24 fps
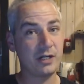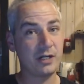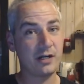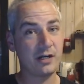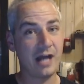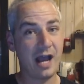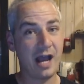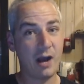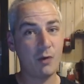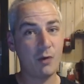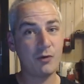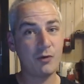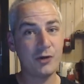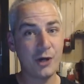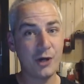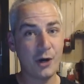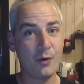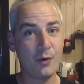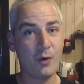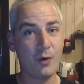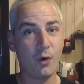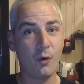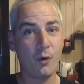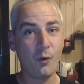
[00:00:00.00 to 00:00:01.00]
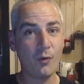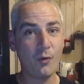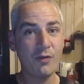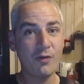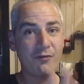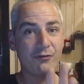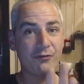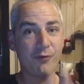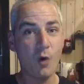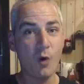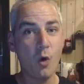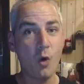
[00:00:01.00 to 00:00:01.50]
now know all the
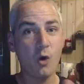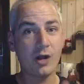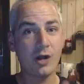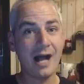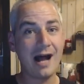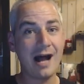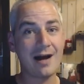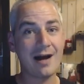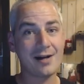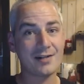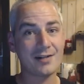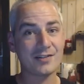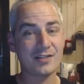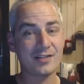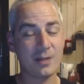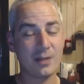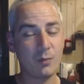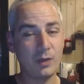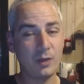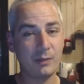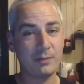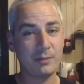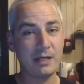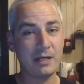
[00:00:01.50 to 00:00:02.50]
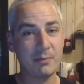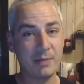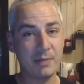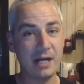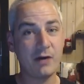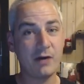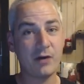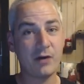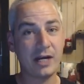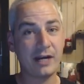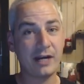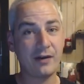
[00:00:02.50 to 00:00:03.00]
four cars that will be
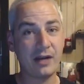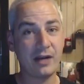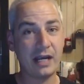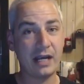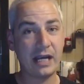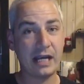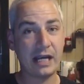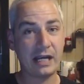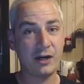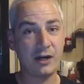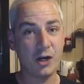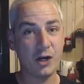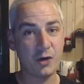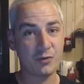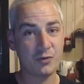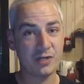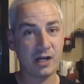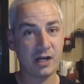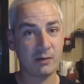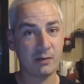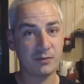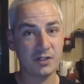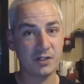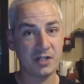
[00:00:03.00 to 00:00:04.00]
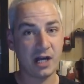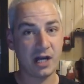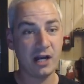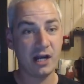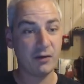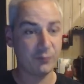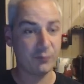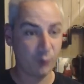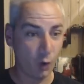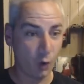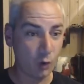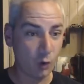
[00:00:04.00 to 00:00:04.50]
appearing in No Time to Die.
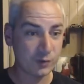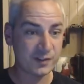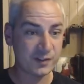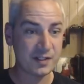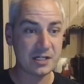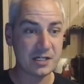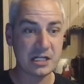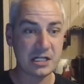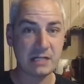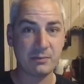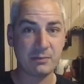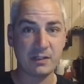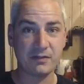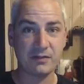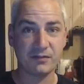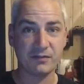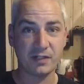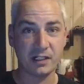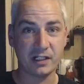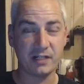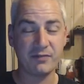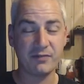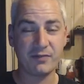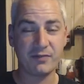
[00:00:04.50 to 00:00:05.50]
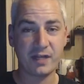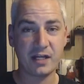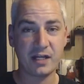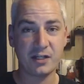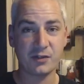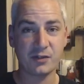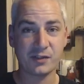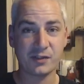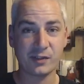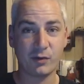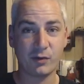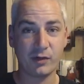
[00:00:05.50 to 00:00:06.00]
Of course, the DB5 that you
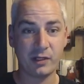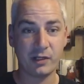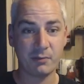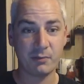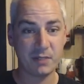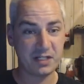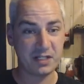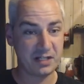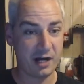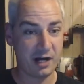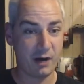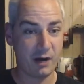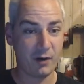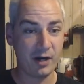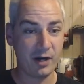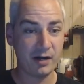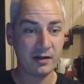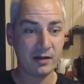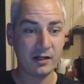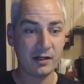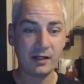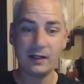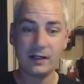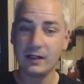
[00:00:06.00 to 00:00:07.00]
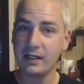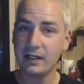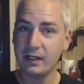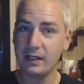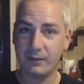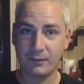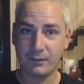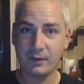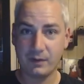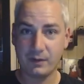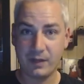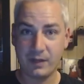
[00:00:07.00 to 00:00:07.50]
saw in Matera.
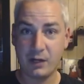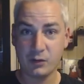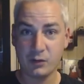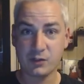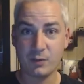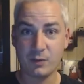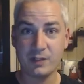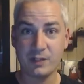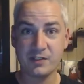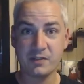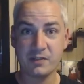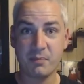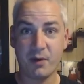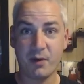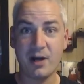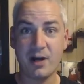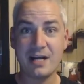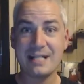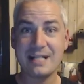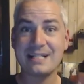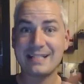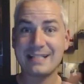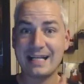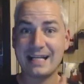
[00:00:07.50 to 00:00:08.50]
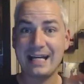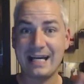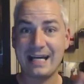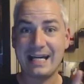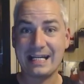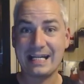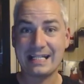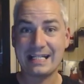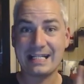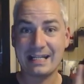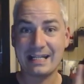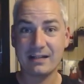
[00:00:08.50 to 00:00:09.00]
There is one surprise in
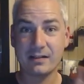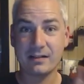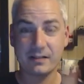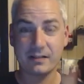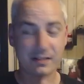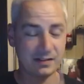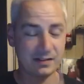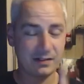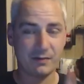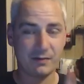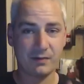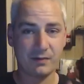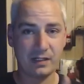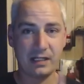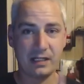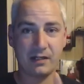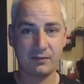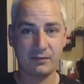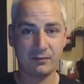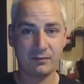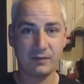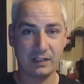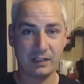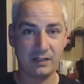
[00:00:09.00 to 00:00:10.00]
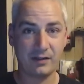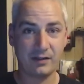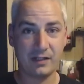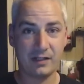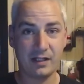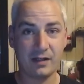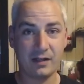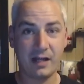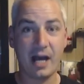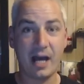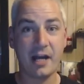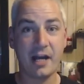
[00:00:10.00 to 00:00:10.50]
it, in the
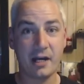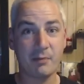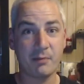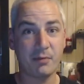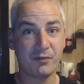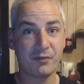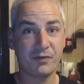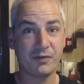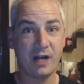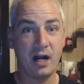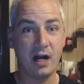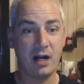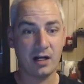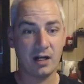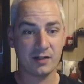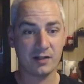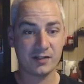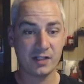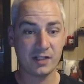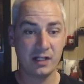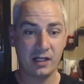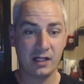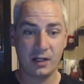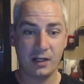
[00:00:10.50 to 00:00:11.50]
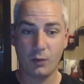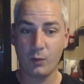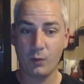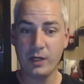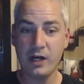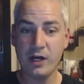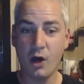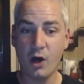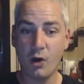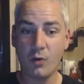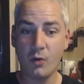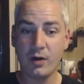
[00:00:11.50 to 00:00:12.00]
lineup of cars. We
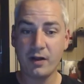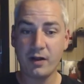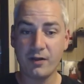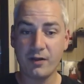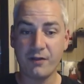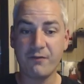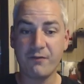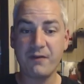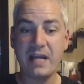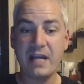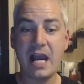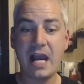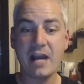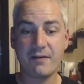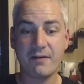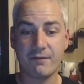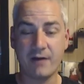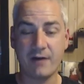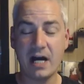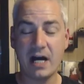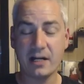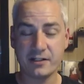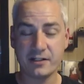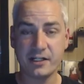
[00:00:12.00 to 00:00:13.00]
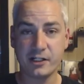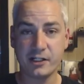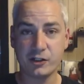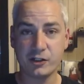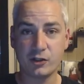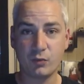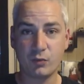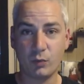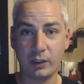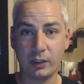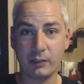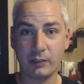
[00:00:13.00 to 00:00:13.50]
know the V8
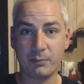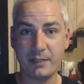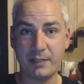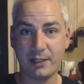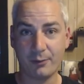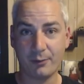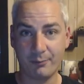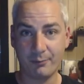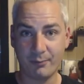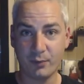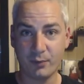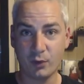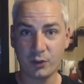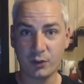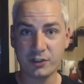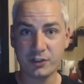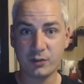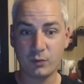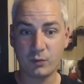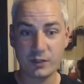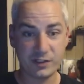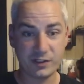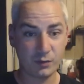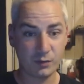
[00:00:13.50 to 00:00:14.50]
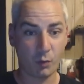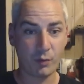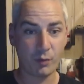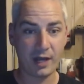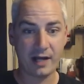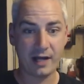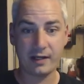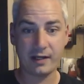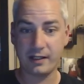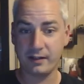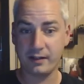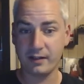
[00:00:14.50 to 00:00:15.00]
Vantage will be on board. We saw
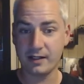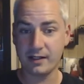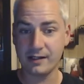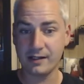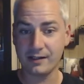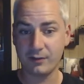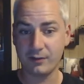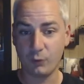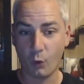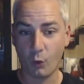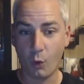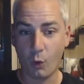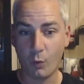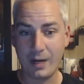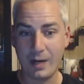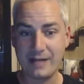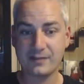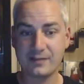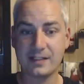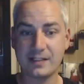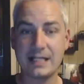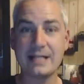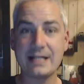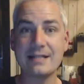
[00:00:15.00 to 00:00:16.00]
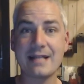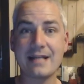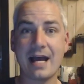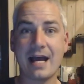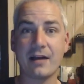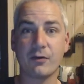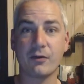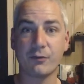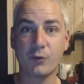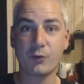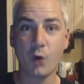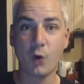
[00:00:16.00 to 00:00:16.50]
that in the Norway scenes
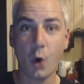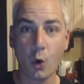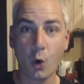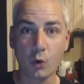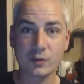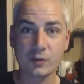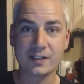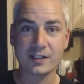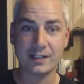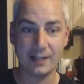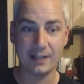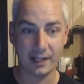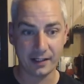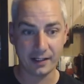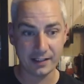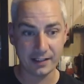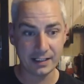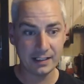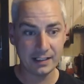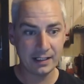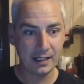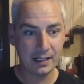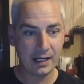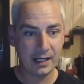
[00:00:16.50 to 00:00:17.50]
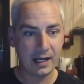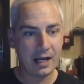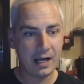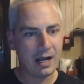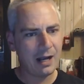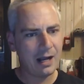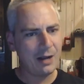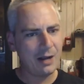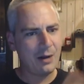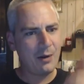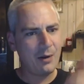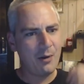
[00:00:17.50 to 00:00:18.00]
and, of course, in London.
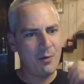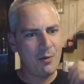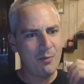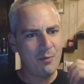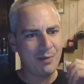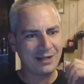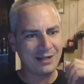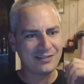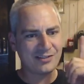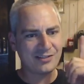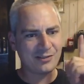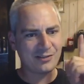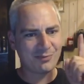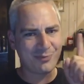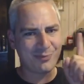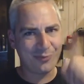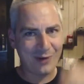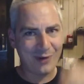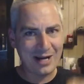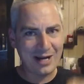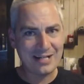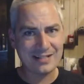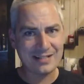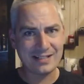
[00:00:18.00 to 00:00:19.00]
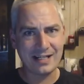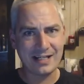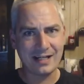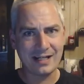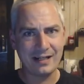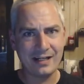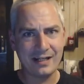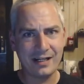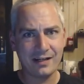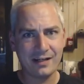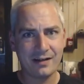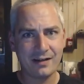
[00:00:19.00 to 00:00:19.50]
But
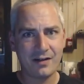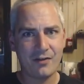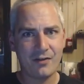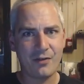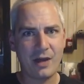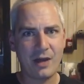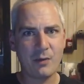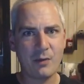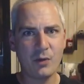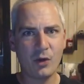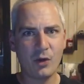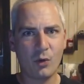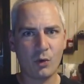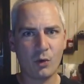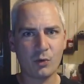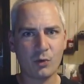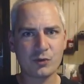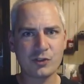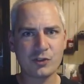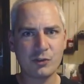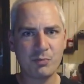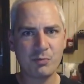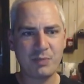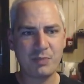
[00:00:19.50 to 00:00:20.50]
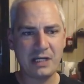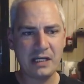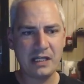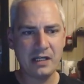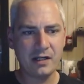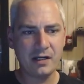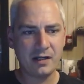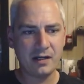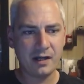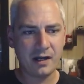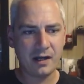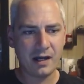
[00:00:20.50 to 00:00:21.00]
surprisingly, there will also
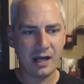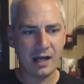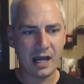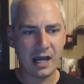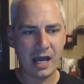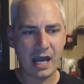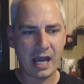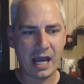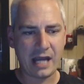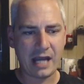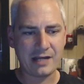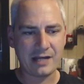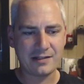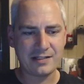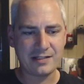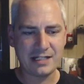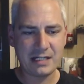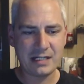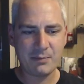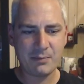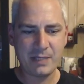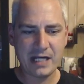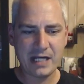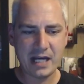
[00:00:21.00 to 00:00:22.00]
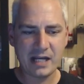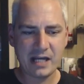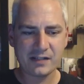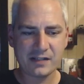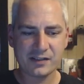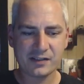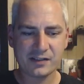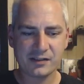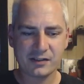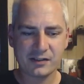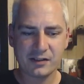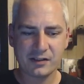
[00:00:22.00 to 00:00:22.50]
be a
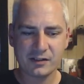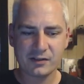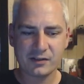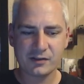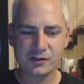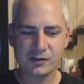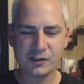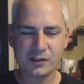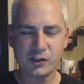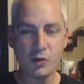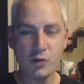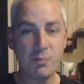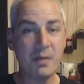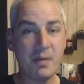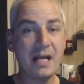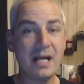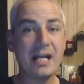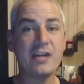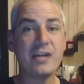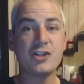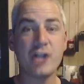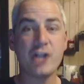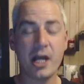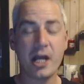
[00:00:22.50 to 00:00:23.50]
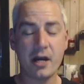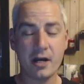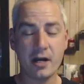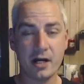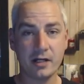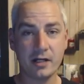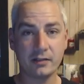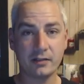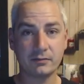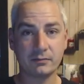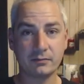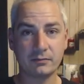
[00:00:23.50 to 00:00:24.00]
DBS Superleggera.